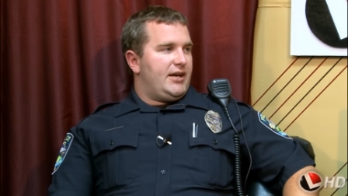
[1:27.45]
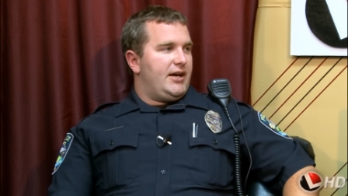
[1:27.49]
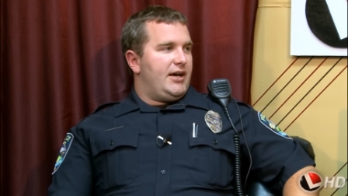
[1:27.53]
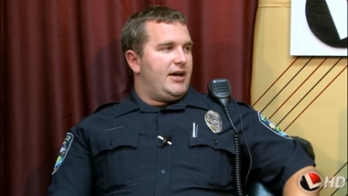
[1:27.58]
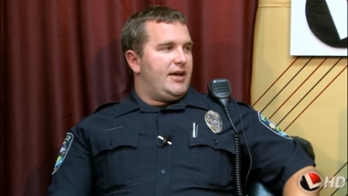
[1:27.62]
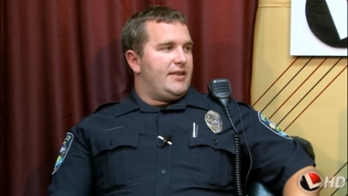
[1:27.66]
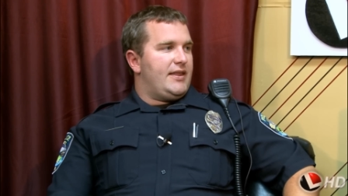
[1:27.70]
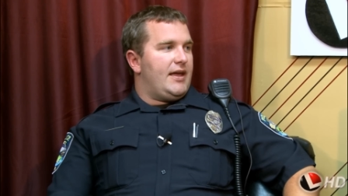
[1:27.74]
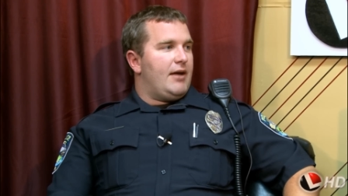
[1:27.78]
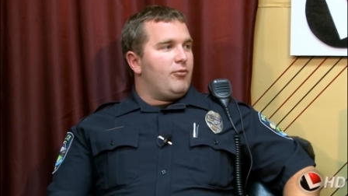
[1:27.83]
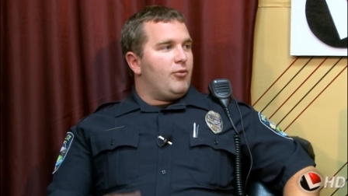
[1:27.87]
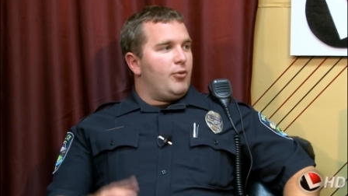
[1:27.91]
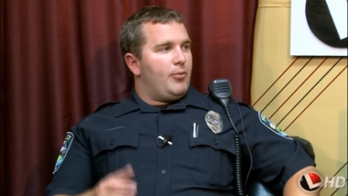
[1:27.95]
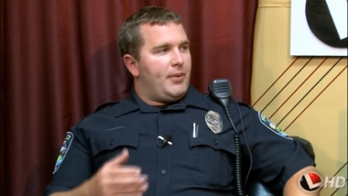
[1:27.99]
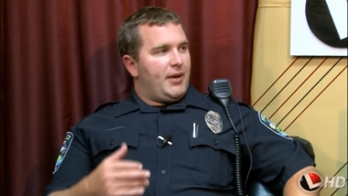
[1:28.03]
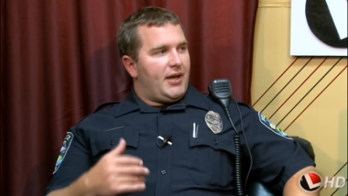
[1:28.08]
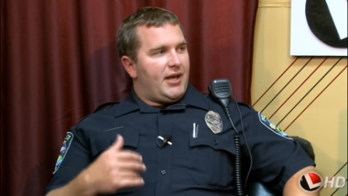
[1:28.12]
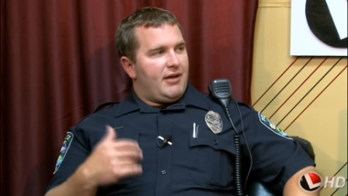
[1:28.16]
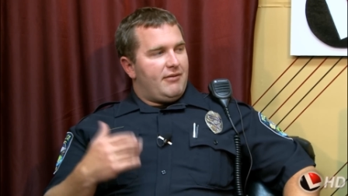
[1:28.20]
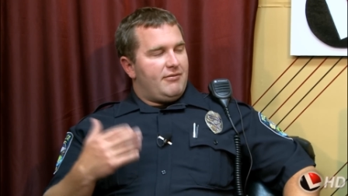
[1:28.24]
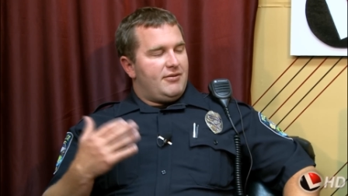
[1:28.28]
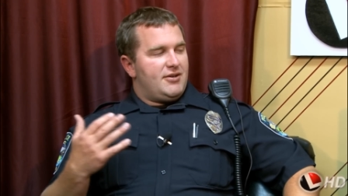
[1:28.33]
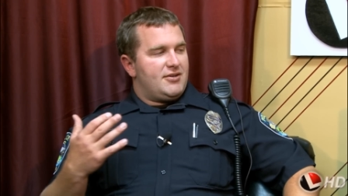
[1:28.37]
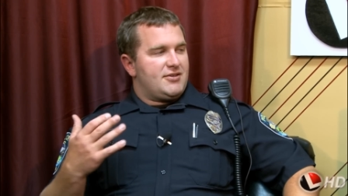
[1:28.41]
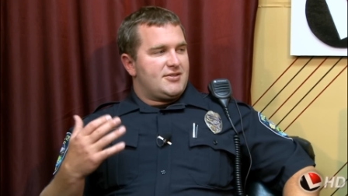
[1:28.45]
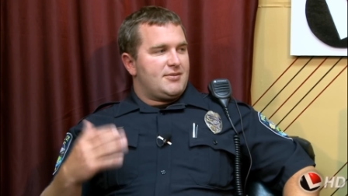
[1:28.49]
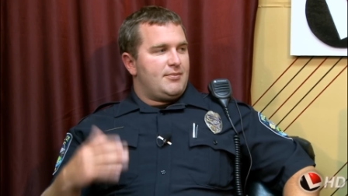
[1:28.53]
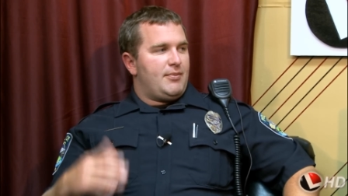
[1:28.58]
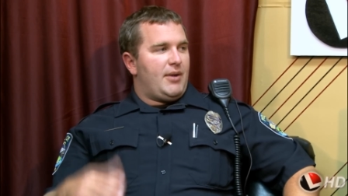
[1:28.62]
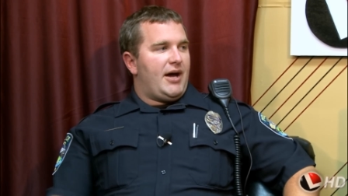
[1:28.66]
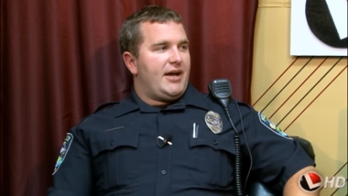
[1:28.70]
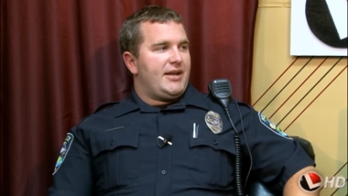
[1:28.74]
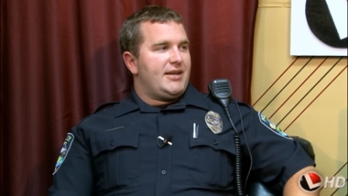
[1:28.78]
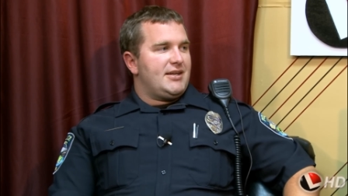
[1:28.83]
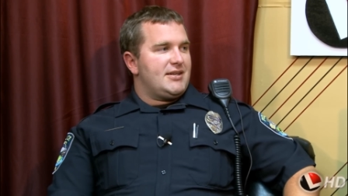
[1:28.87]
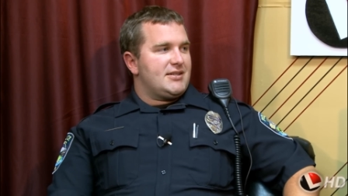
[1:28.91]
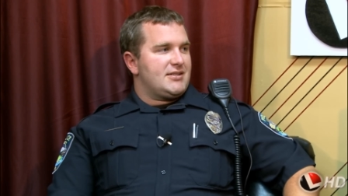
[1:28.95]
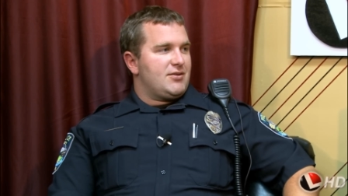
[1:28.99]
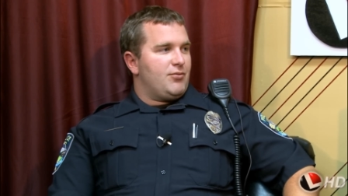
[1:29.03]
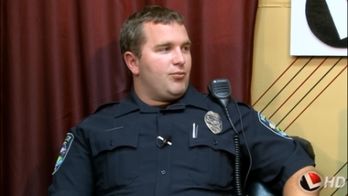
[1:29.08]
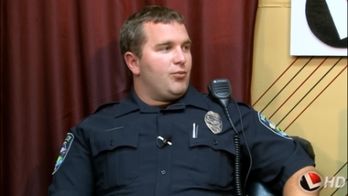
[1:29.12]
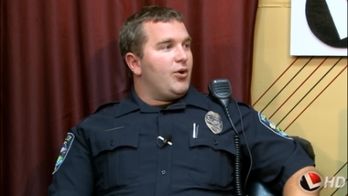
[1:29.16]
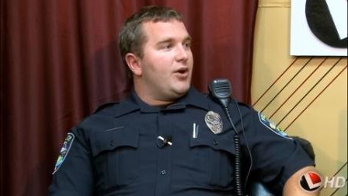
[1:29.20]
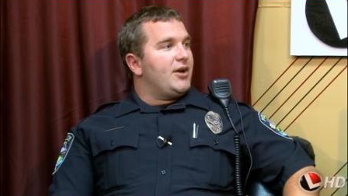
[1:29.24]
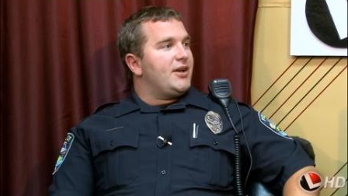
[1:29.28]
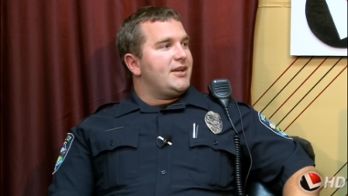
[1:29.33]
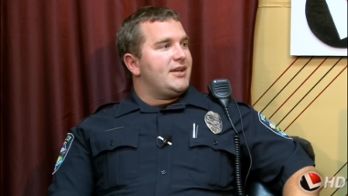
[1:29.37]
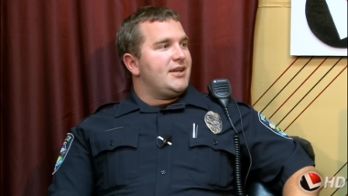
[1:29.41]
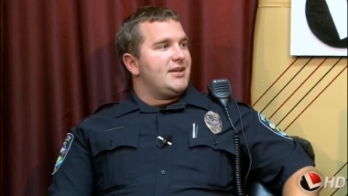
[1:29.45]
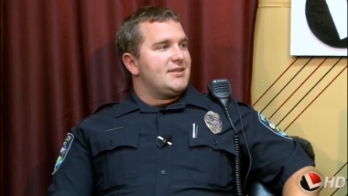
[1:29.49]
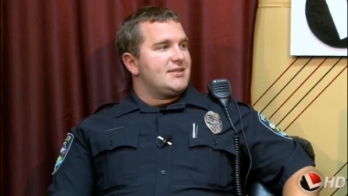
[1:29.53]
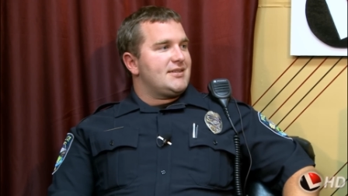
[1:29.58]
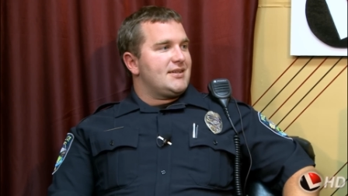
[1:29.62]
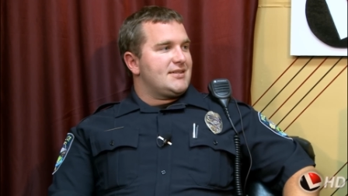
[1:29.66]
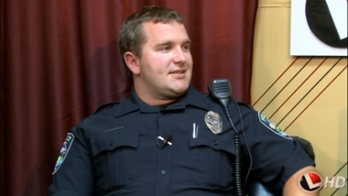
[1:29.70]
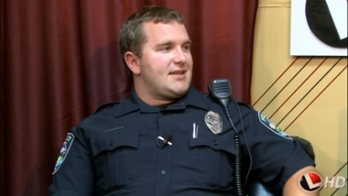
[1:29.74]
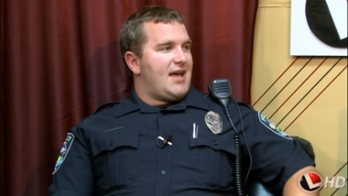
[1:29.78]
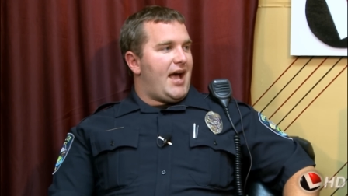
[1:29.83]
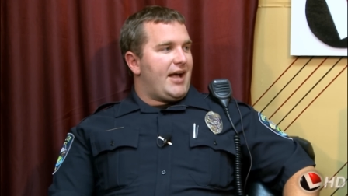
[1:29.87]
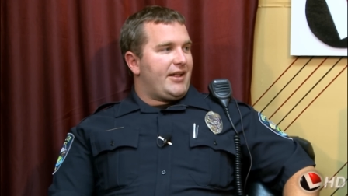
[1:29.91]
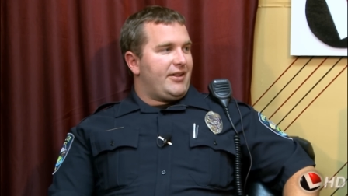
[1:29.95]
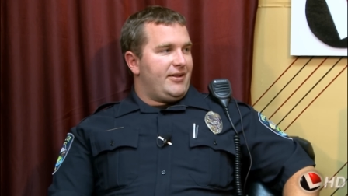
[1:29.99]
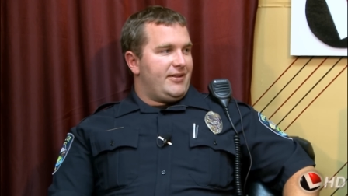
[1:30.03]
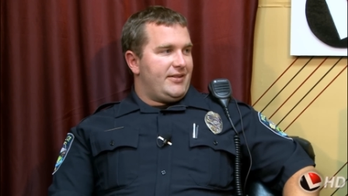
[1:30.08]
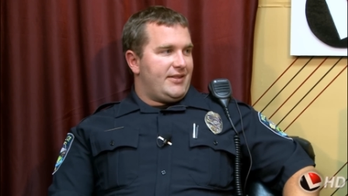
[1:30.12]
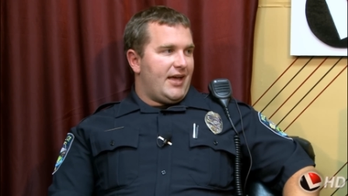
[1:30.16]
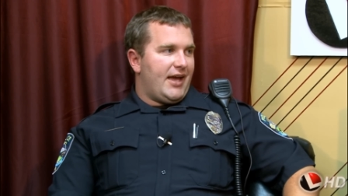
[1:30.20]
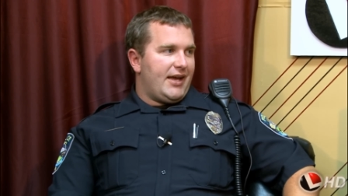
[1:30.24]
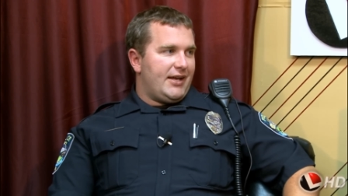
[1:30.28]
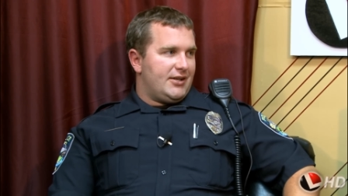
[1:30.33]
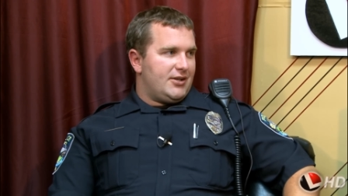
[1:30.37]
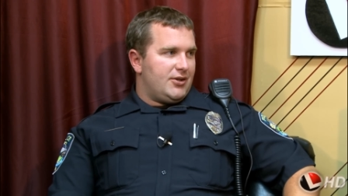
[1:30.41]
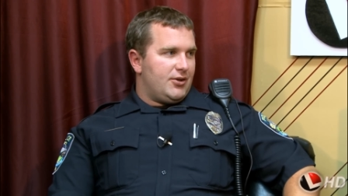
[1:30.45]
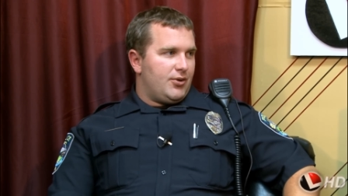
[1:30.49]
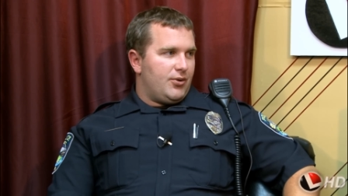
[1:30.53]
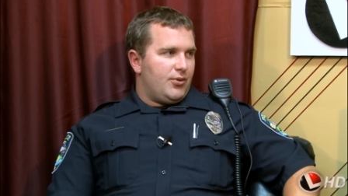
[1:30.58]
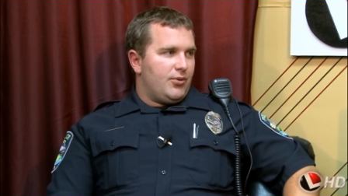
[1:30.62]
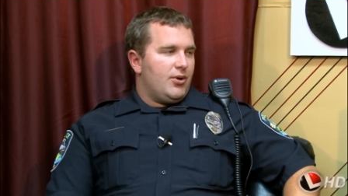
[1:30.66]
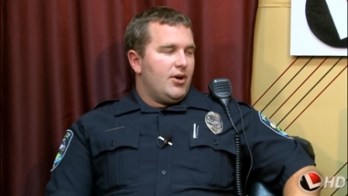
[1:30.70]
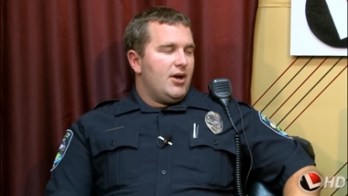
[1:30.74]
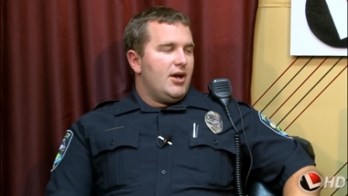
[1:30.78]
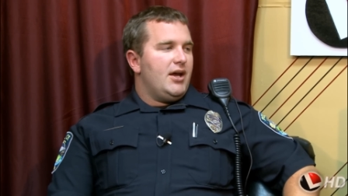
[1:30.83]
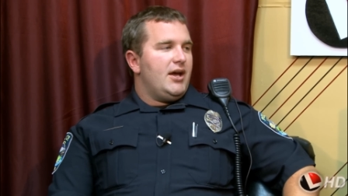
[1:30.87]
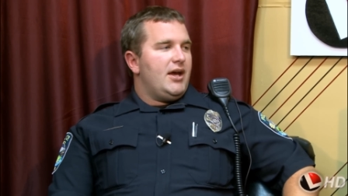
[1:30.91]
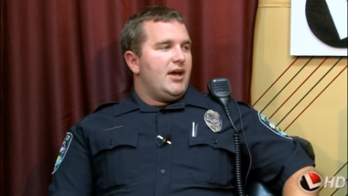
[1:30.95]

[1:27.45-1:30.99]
They will be giving us some ideas of what it is exactly they do